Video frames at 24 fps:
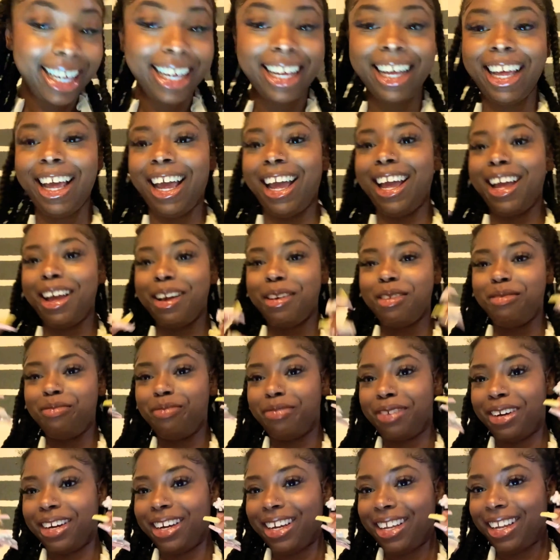
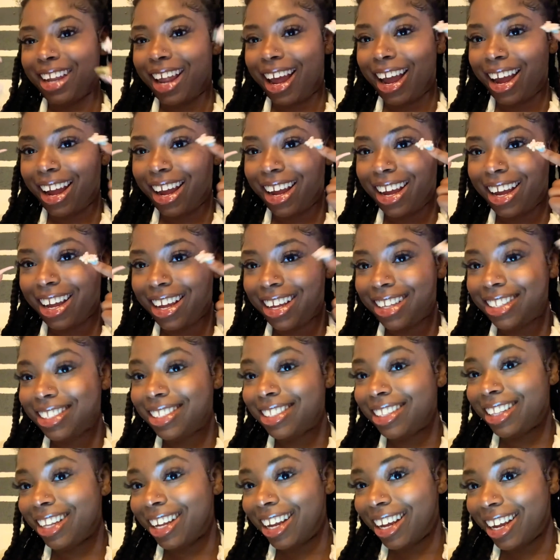but like
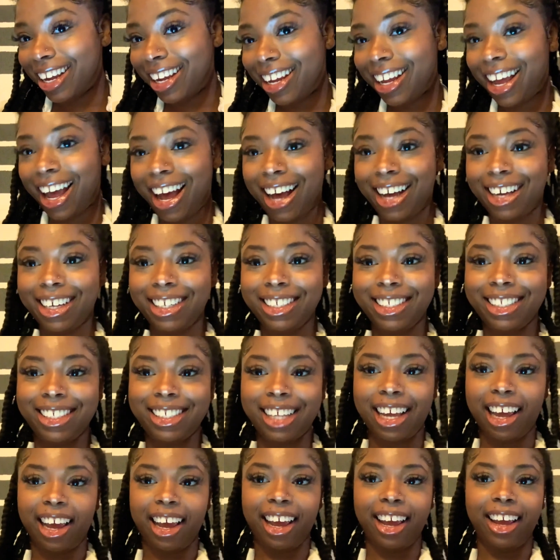slant. I'd
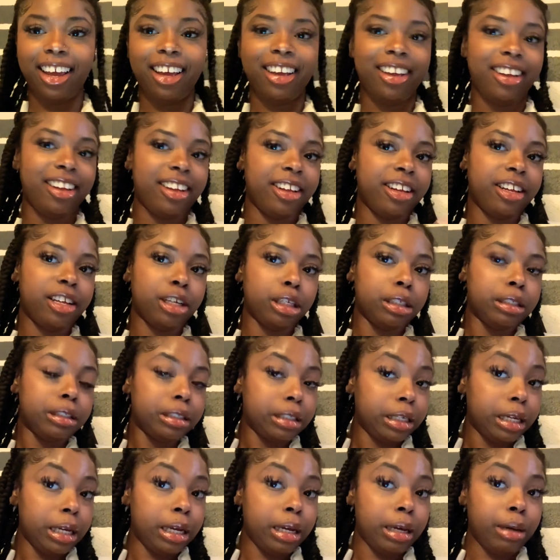say
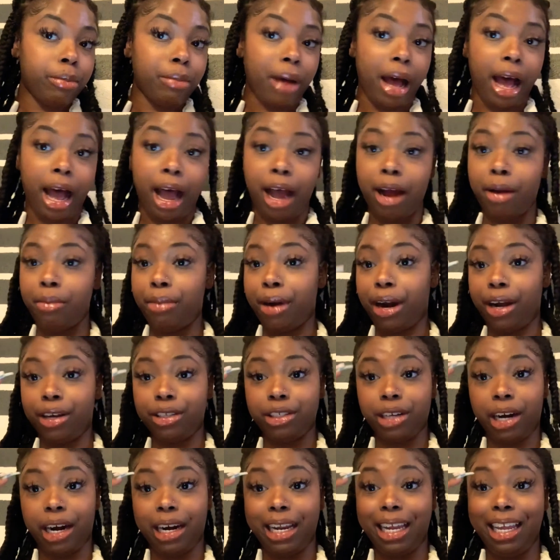my eyebrows
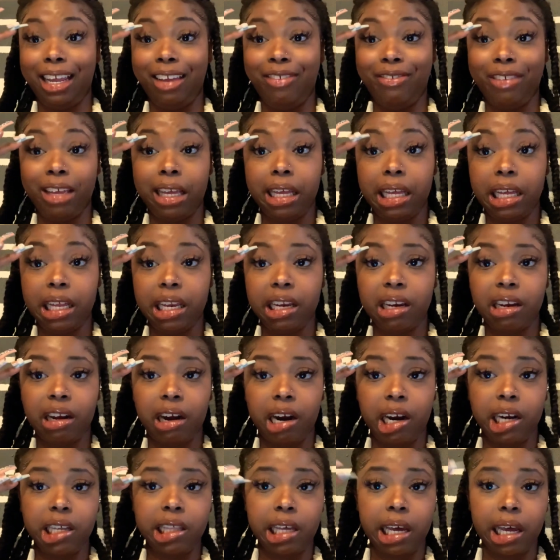are even.
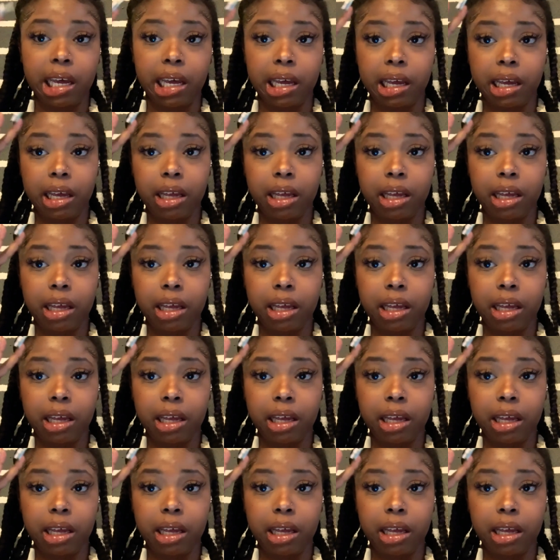Are they?